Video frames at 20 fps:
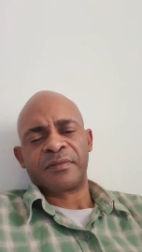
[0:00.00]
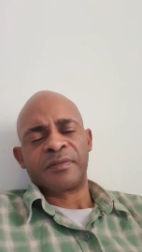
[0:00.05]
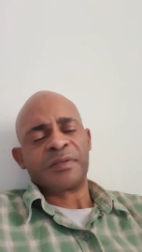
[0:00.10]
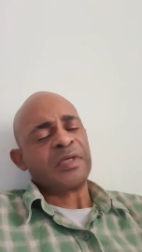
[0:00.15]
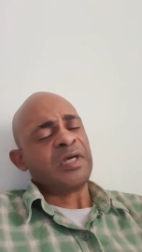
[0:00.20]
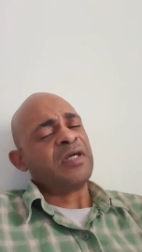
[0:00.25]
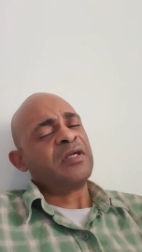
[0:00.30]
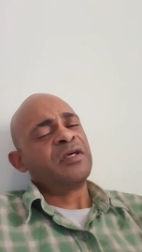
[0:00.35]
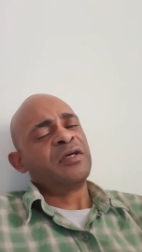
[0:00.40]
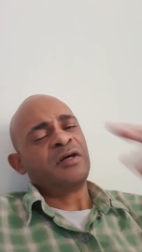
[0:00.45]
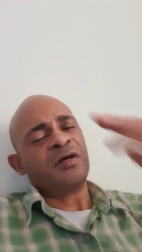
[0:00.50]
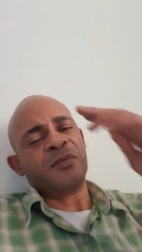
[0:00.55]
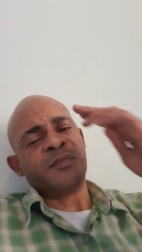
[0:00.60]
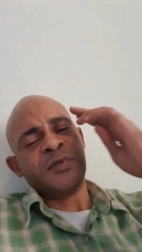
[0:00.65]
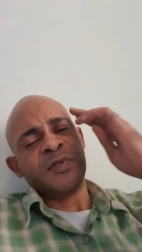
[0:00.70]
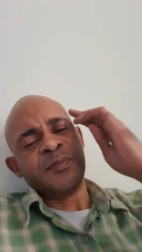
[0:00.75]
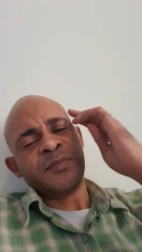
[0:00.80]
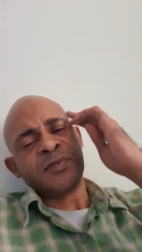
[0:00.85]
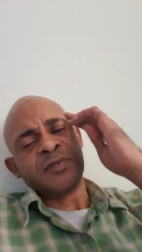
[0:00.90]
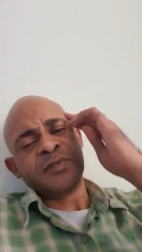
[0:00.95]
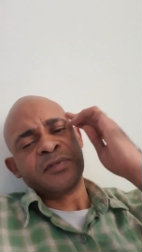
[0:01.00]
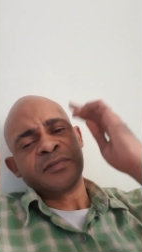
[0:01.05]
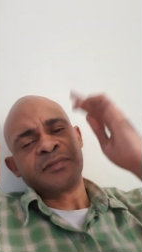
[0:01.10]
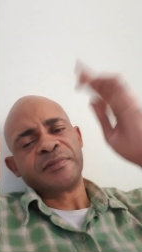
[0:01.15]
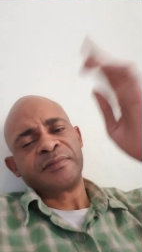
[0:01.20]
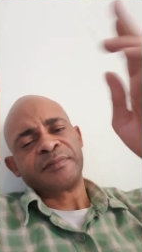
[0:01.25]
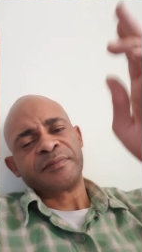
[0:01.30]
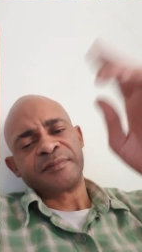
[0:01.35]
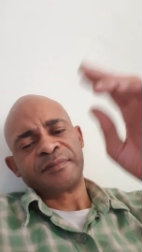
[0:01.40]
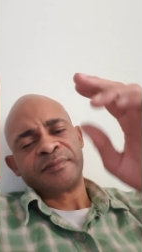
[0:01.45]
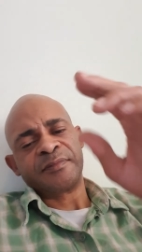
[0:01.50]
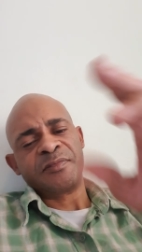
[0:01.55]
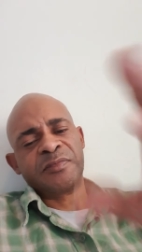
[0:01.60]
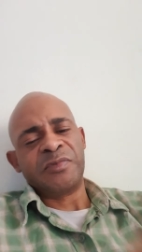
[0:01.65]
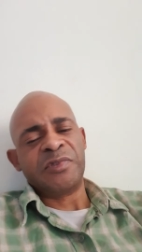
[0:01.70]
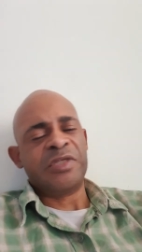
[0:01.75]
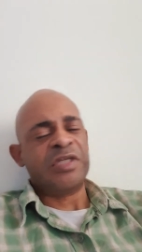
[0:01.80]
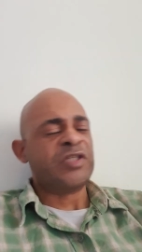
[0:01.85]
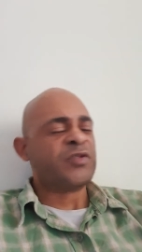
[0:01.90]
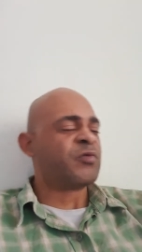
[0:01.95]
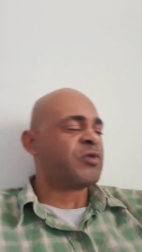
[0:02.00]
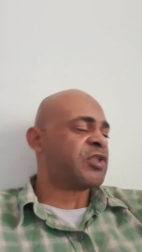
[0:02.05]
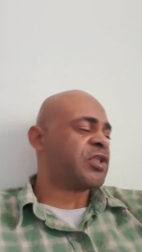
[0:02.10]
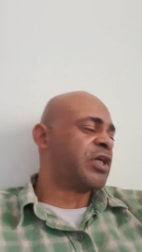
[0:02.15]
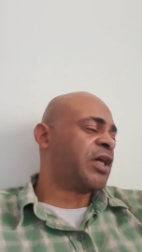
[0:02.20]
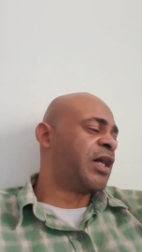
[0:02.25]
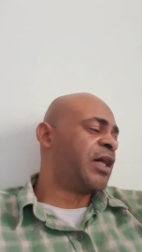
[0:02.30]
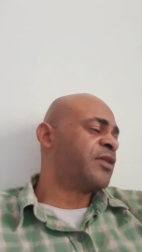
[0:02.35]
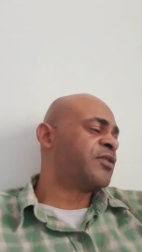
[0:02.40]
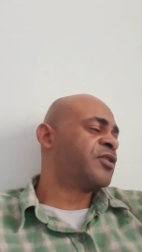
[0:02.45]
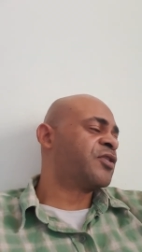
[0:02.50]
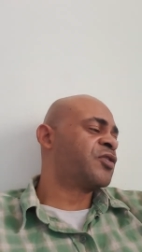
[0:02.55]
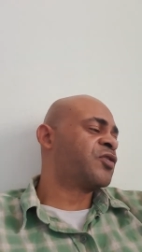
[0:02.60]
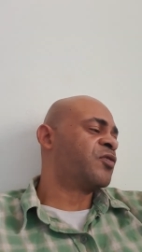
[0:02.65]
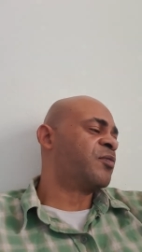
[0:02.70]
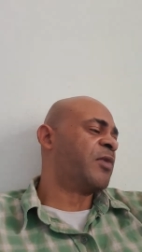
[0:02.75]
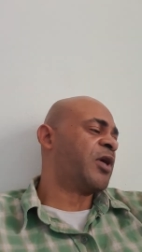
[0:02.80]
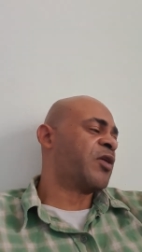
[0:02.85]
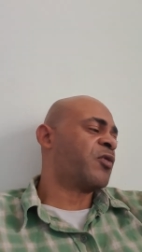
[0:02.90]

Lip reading: Anyhow, people, these was the answers to my